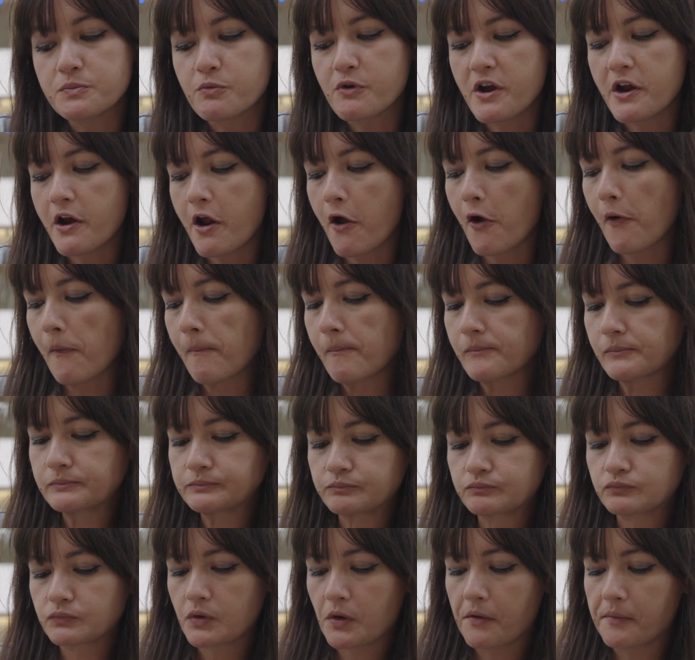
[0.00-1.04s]
burrito.
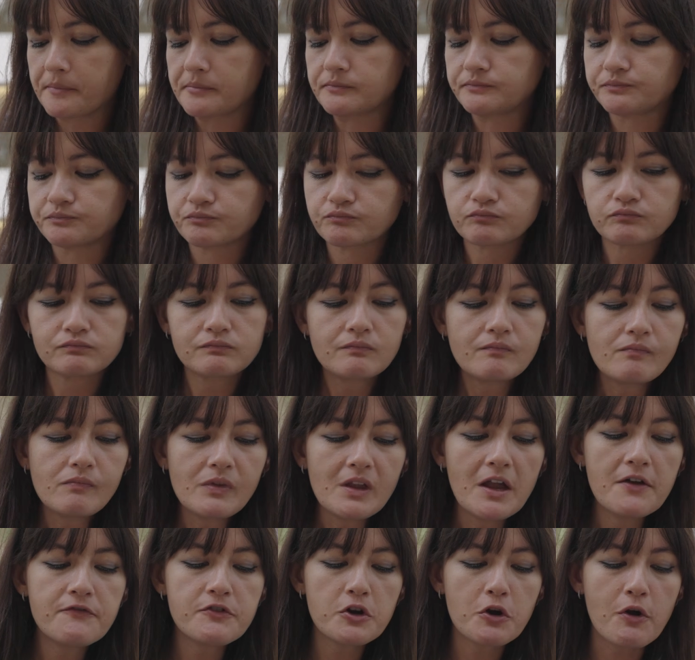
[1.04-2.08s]

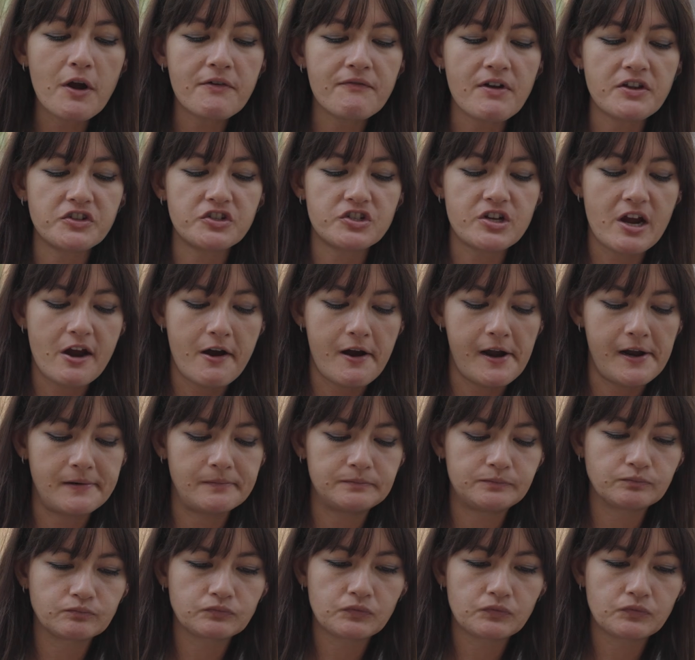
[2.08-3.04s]
If you're going vegetarian.